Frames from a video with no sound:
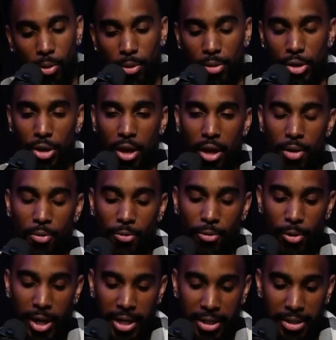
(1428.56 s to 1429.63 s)
What would y'all
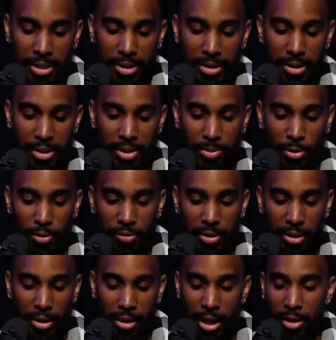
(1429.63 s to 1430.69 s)
rate this
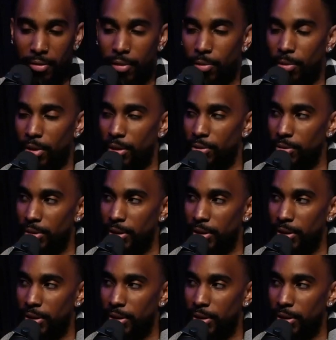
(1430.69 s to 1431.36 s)
movie out of a 1 through